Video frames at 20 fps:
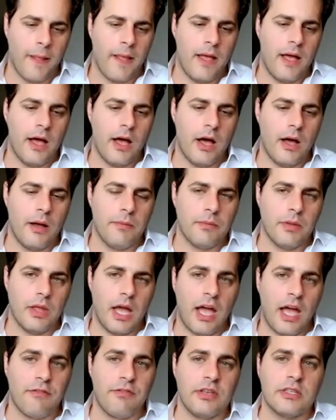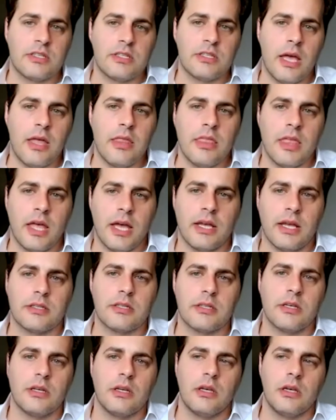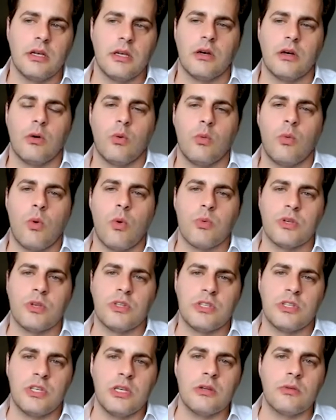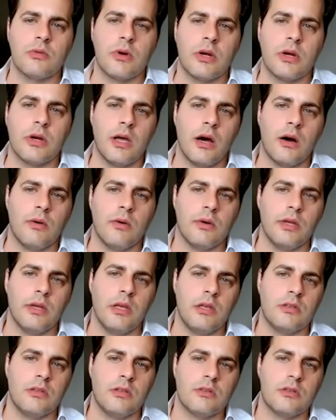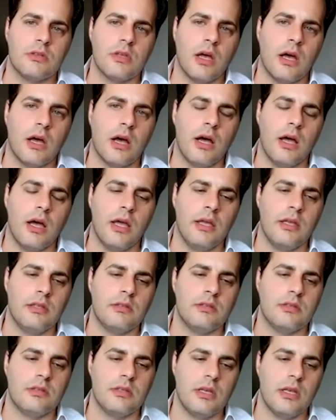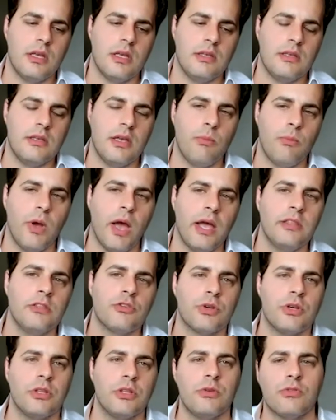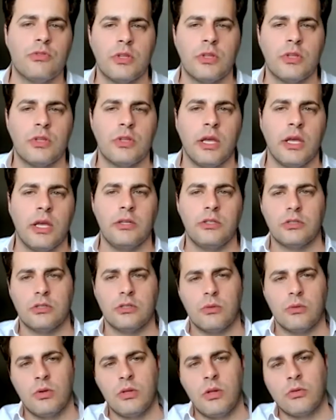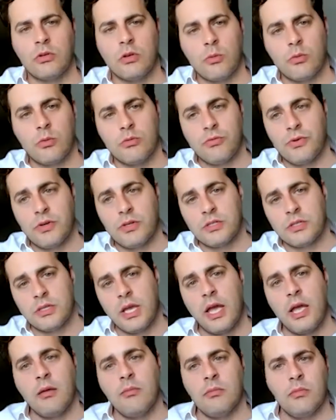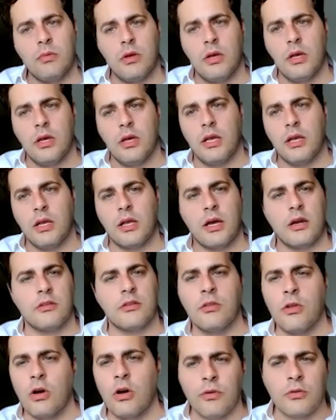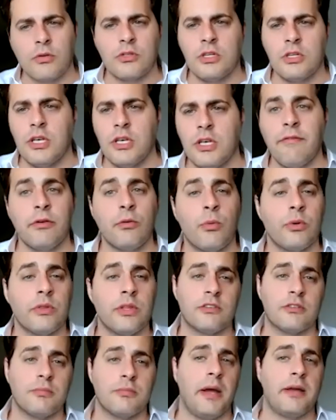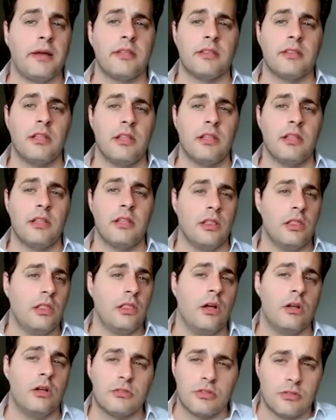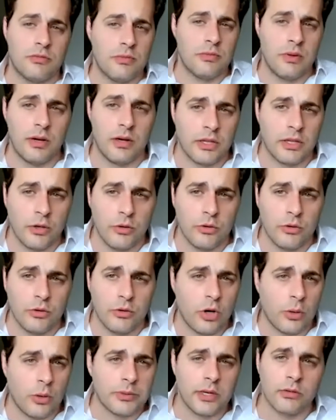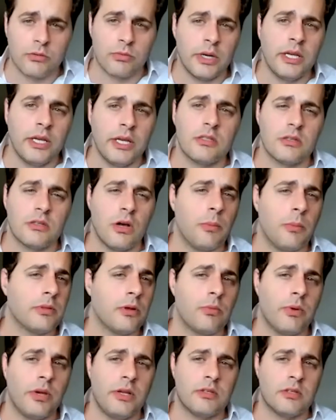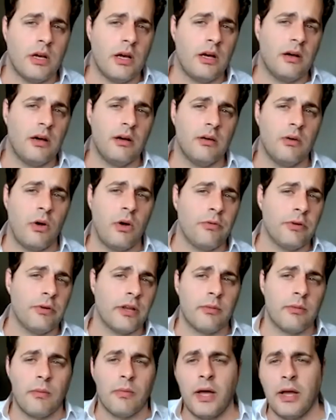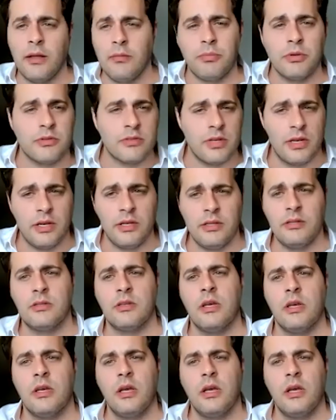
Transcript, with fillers: Uh, having said that, what we're seeing right now is, is it, entering a new stage. When auto enrollment first came, it kind of the novelty, everyone expected lots of uh, huge opt-out rates. Opt-out rates are hovering around 9%.